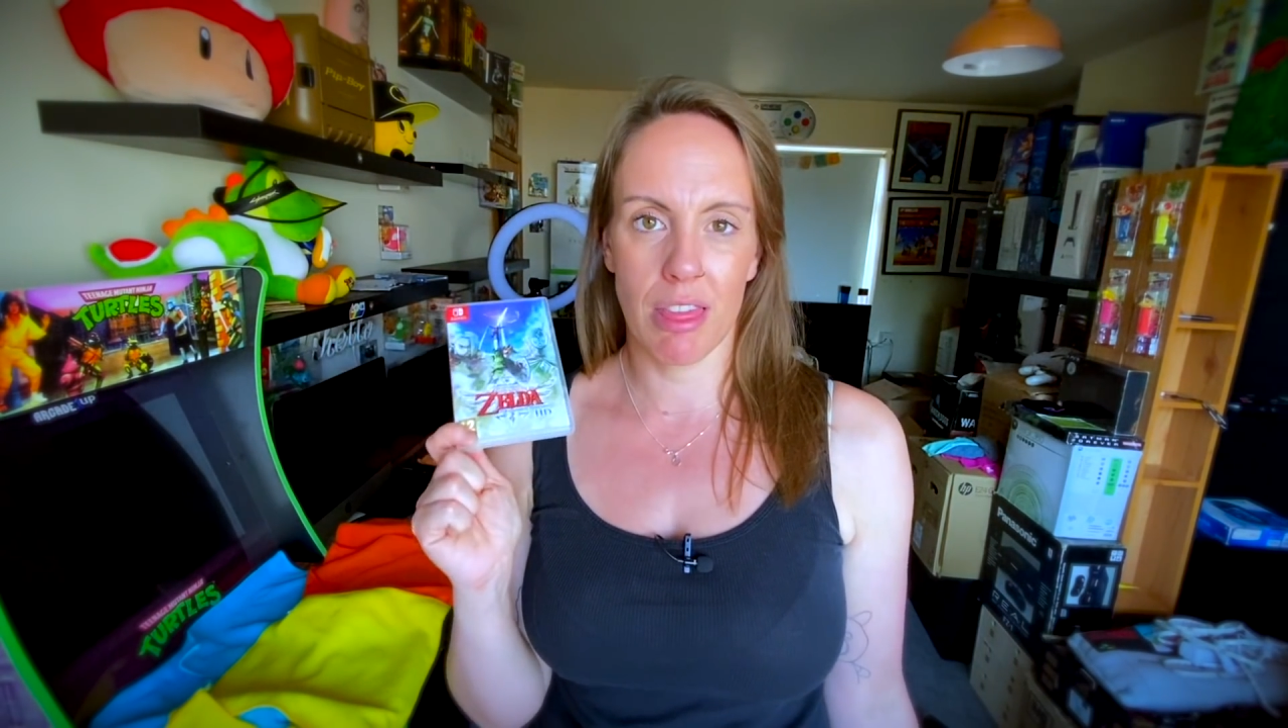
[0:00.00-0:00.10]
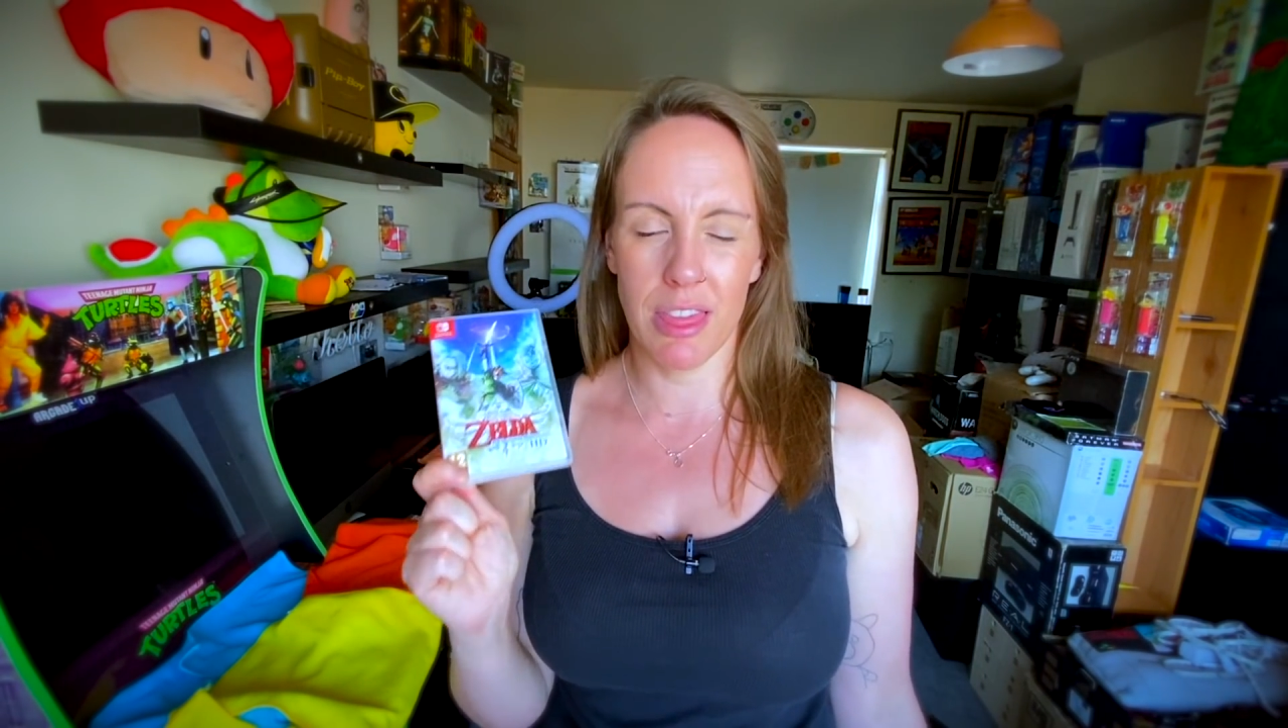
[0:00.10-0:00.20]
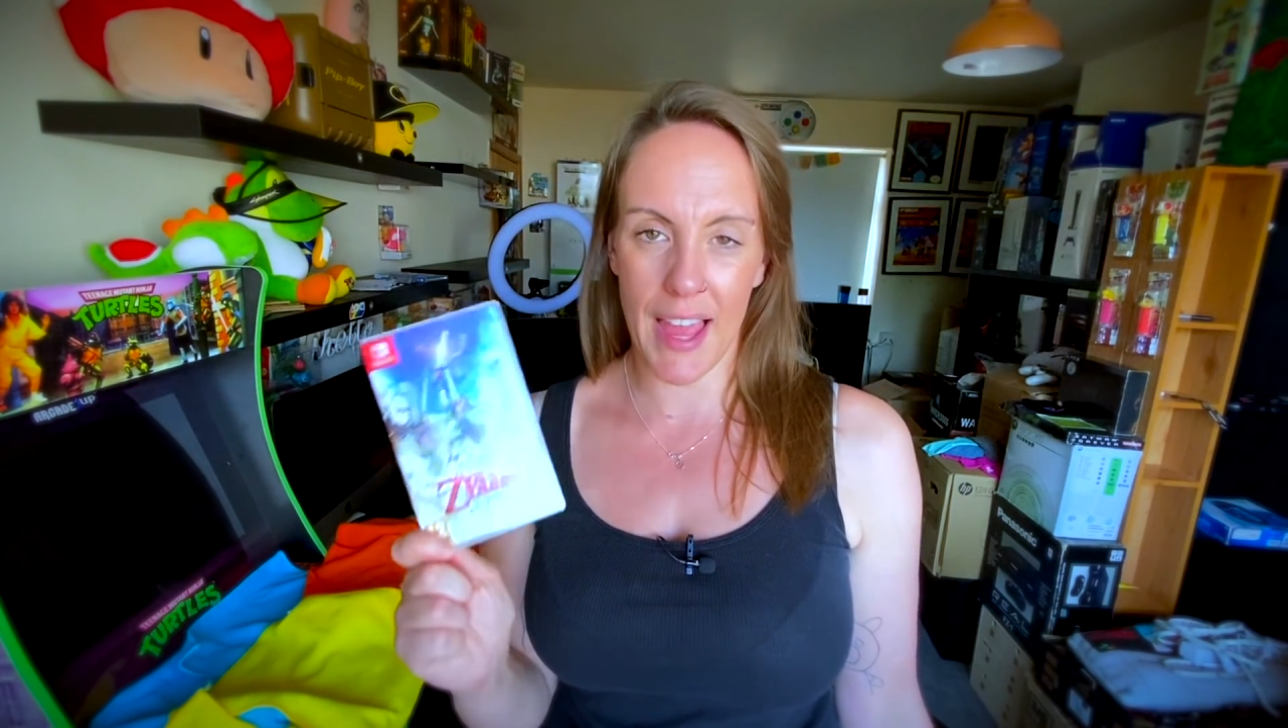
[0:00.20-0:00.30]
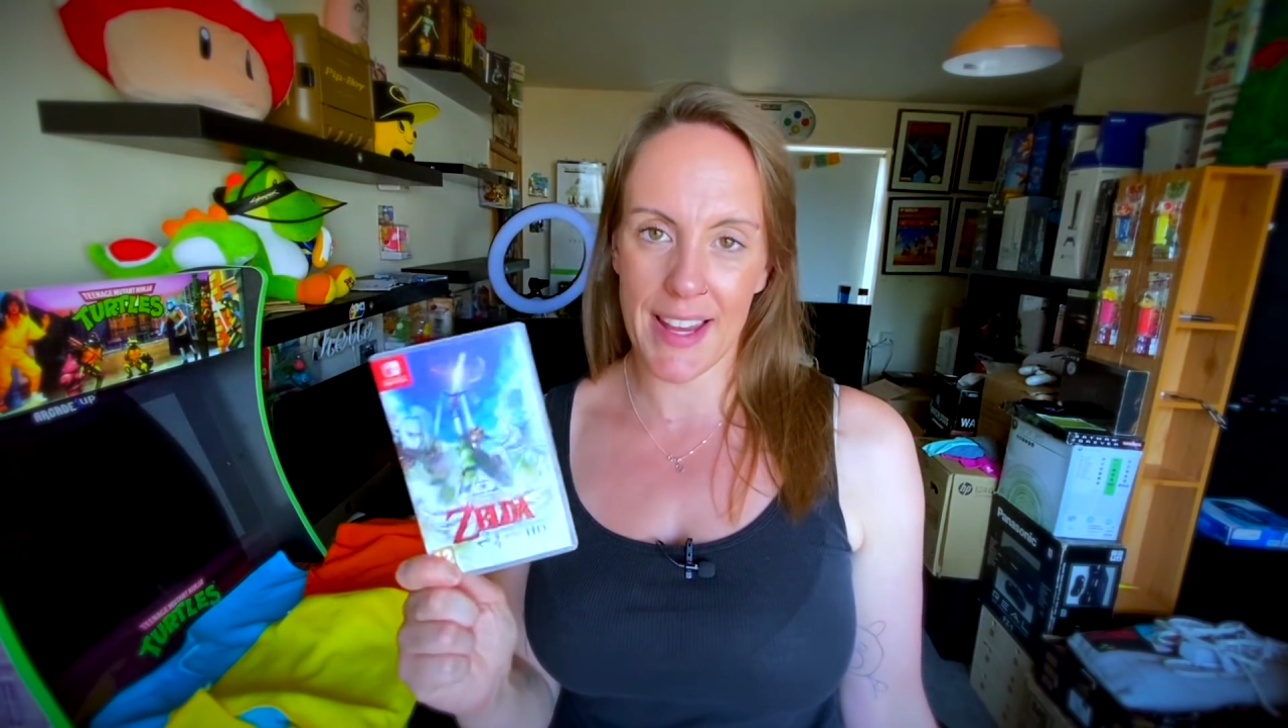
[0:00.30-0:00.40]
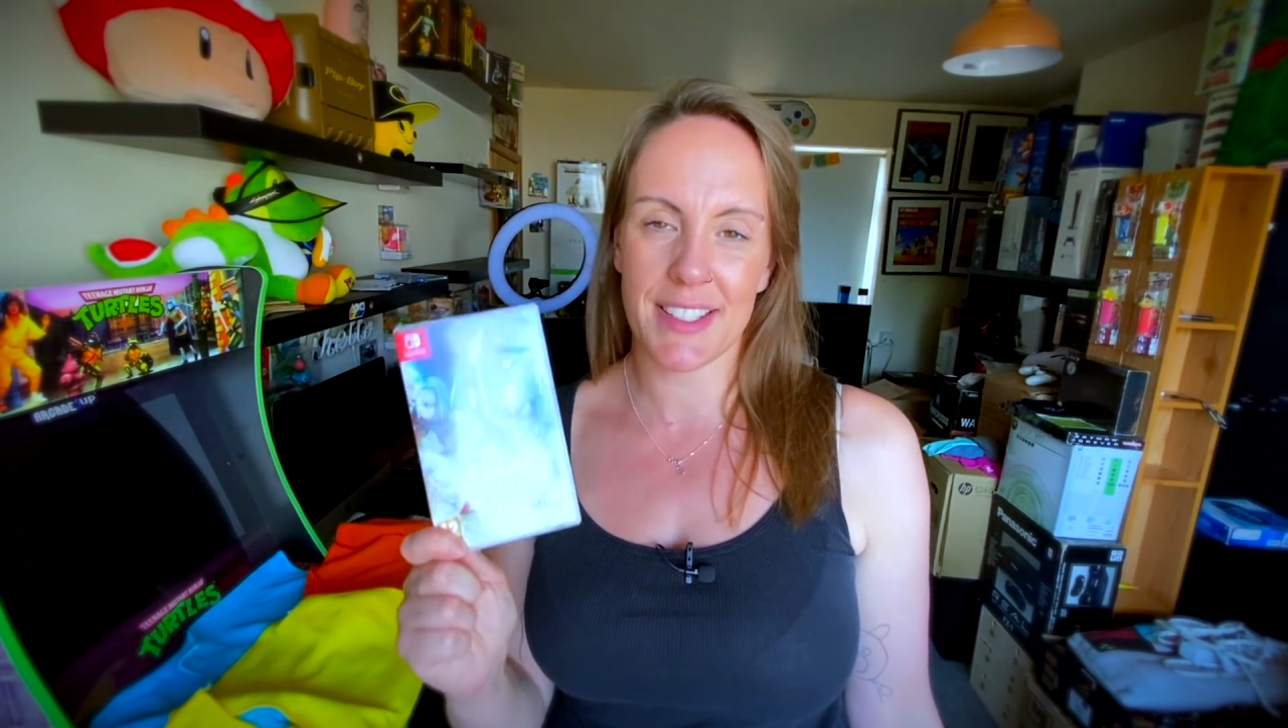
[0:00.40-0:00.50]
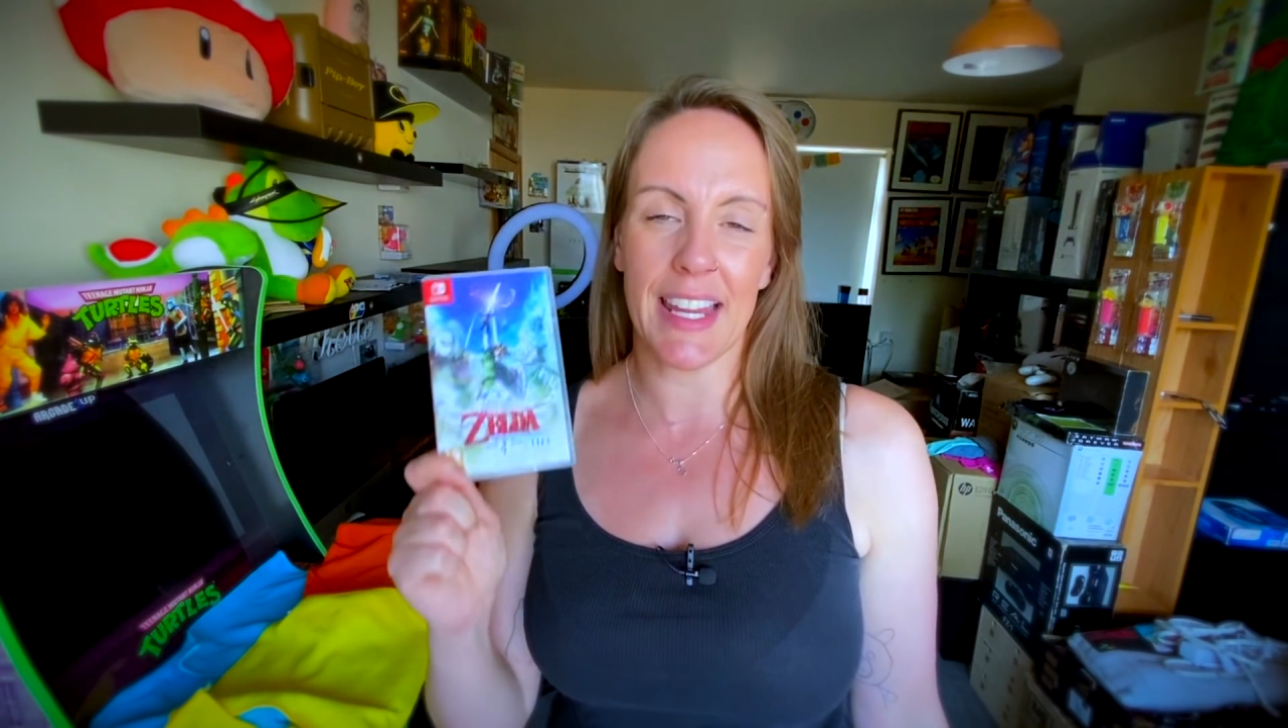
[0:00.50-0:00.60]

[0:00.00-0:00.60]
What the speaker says: less